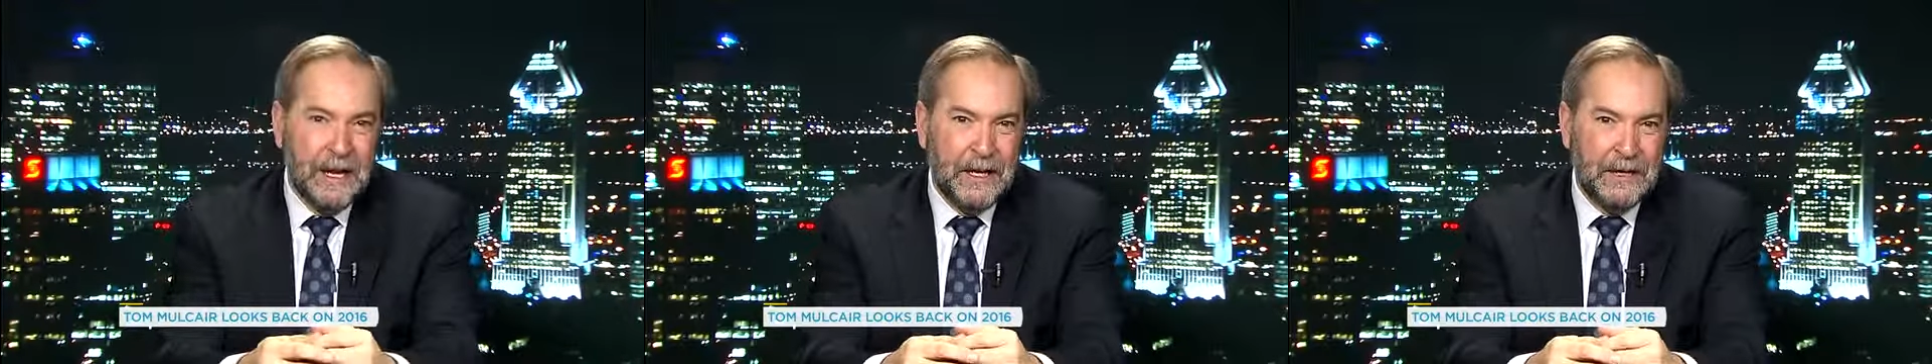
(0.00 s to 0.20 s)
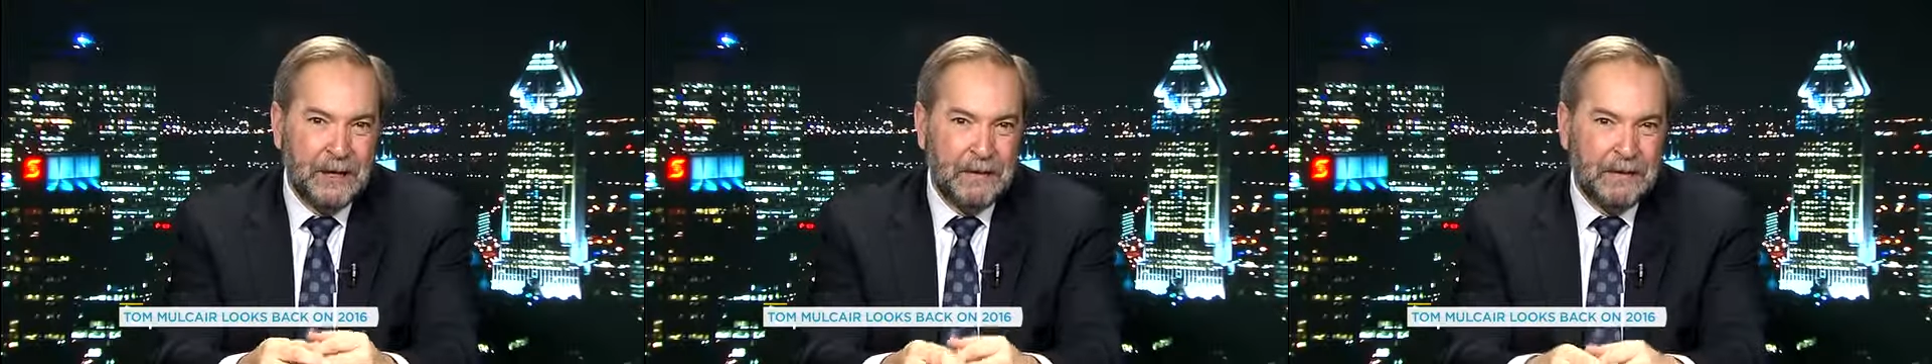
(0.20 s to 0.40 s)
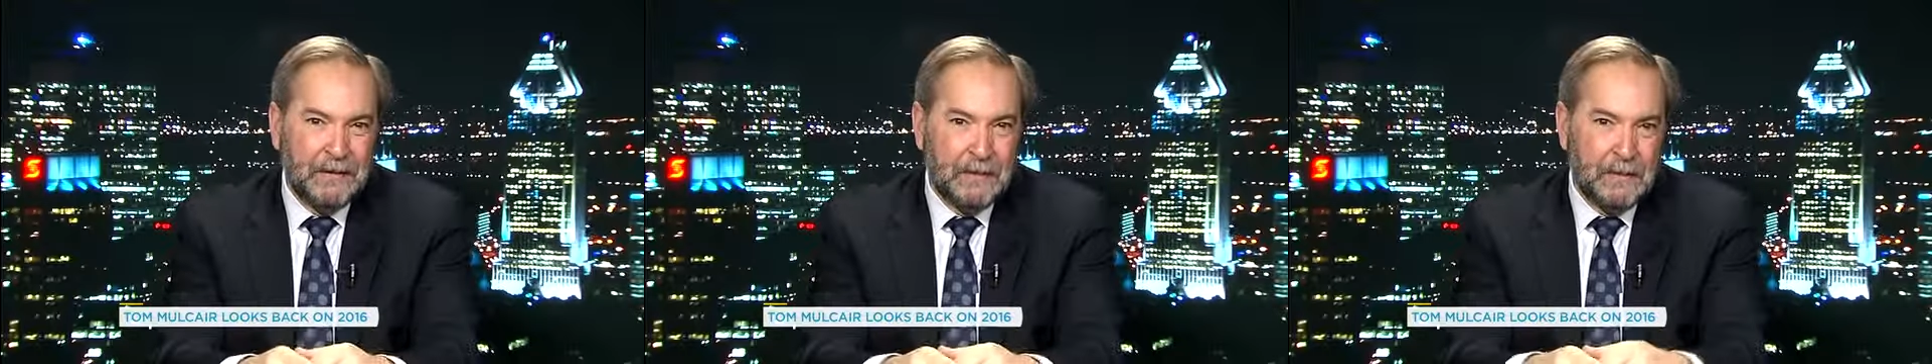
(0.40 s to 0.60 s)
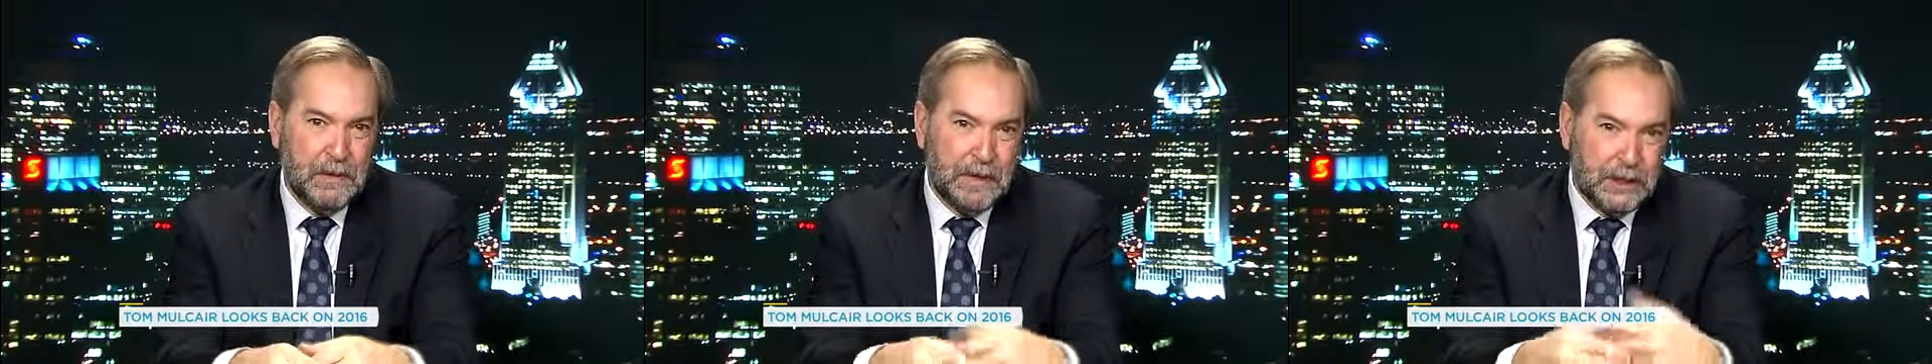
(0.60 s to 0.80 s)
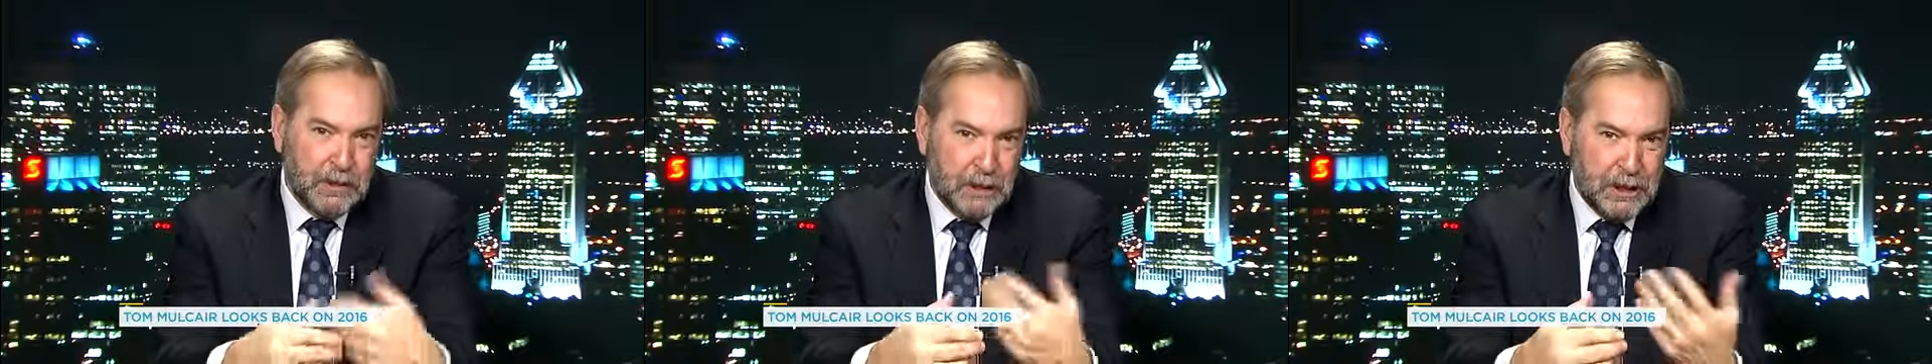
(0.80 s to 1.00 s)
in terms of
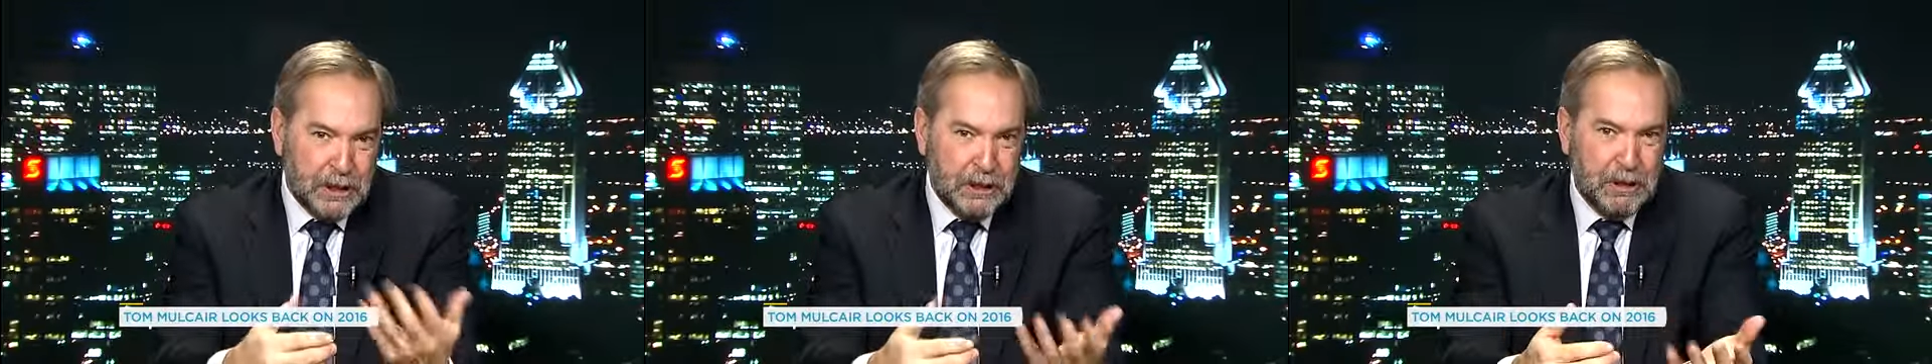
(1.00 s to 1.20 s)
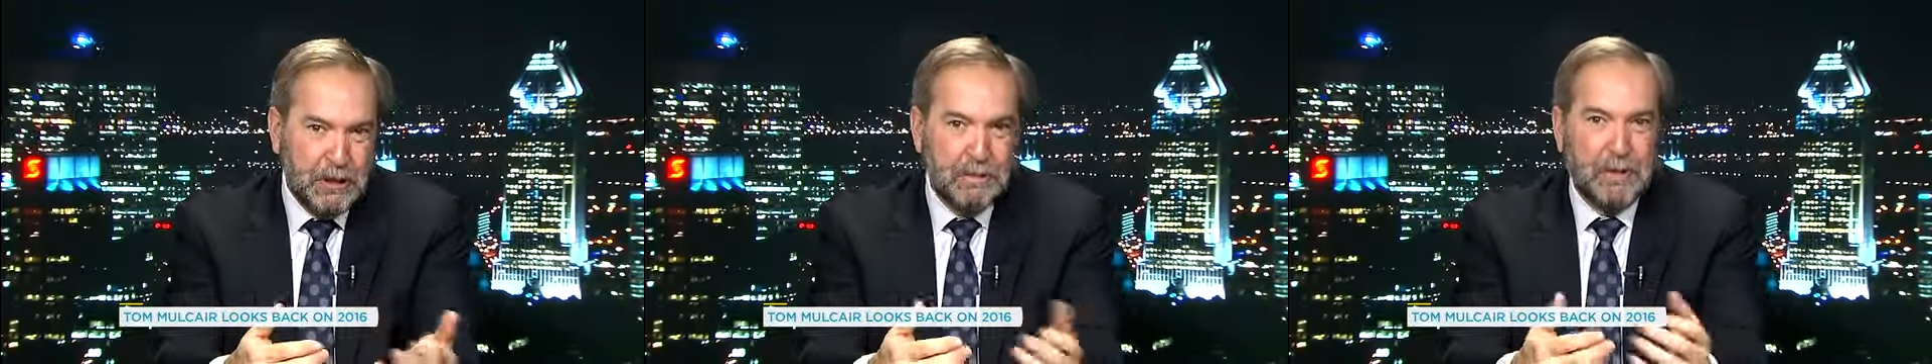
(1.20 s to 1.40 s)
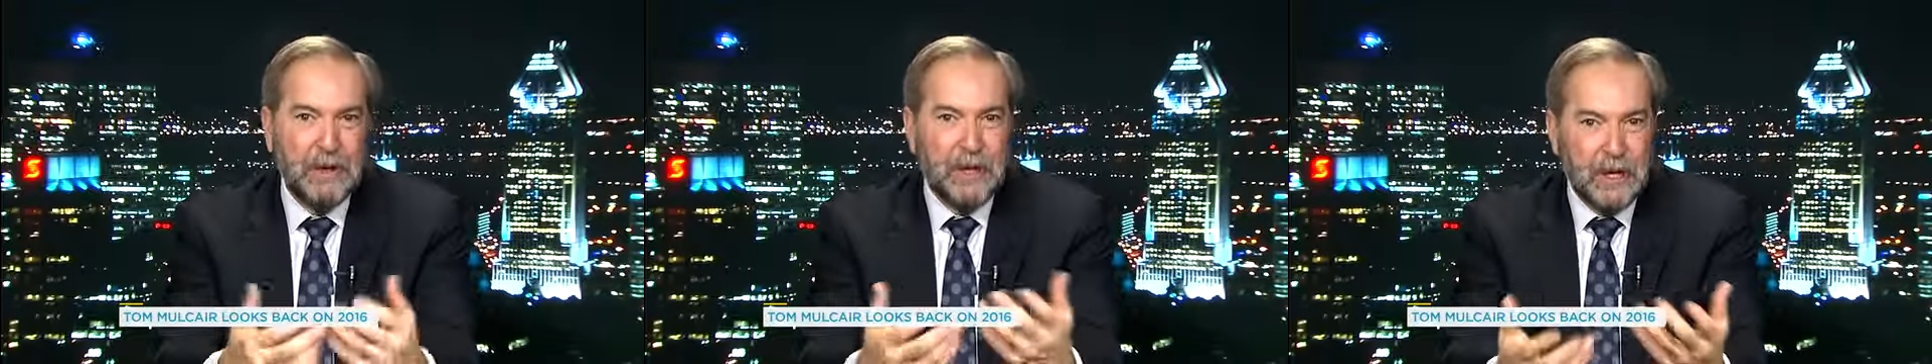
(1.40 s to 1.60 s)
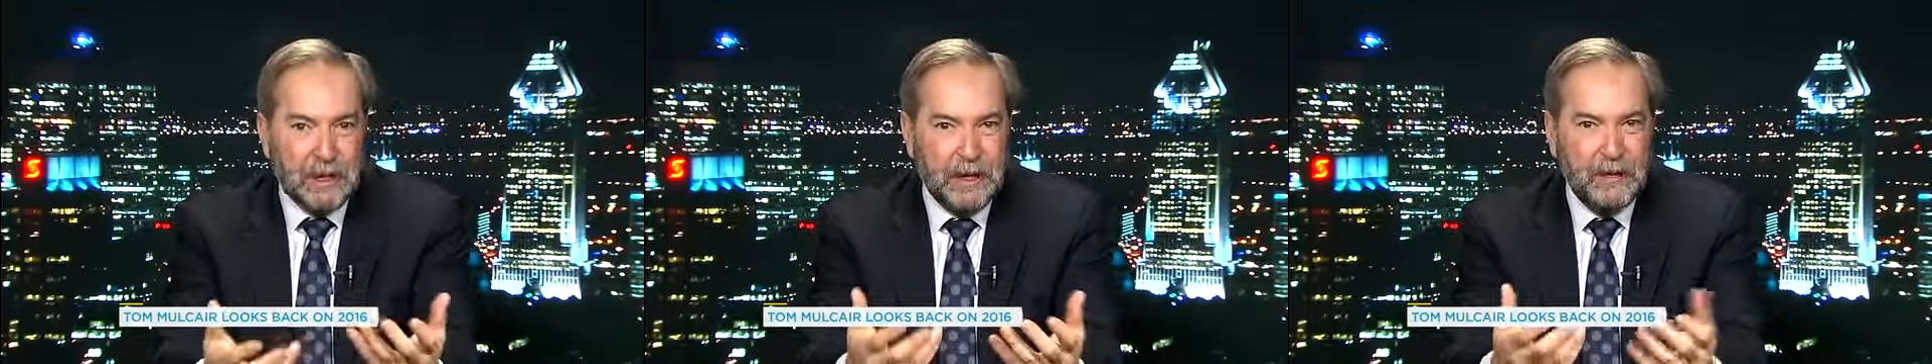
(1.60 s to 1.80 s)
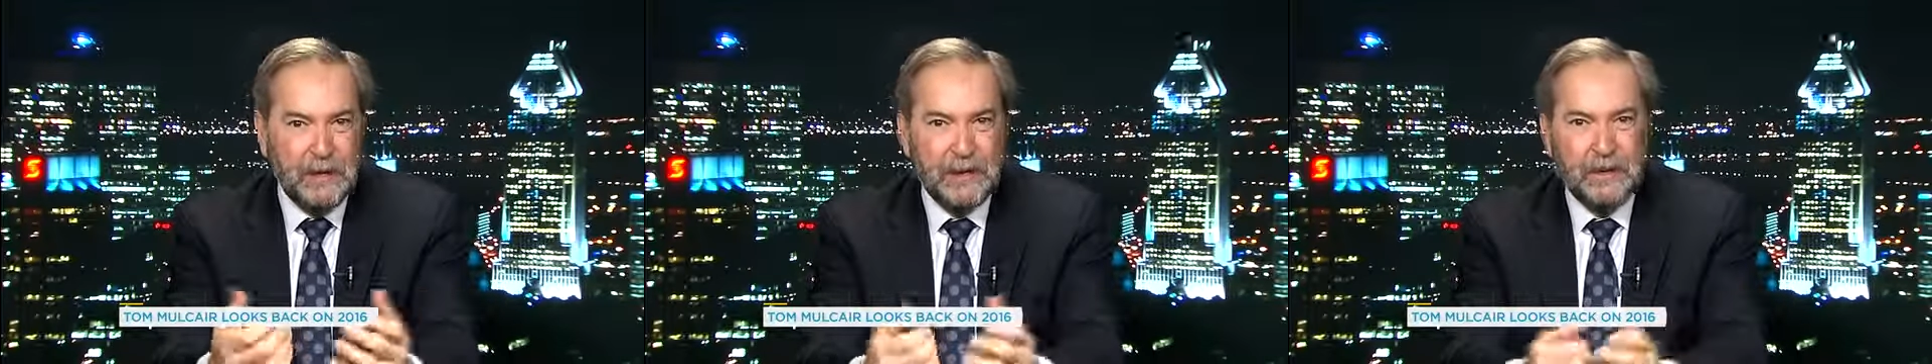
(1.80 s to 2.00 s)
administration, and
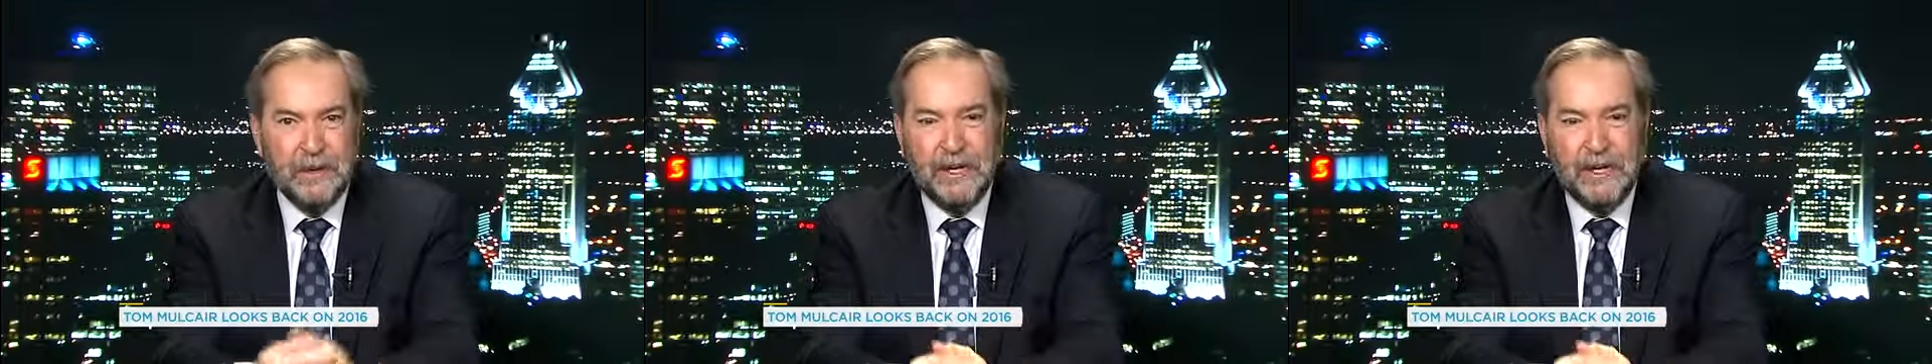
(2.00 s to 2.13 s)
politically, we're,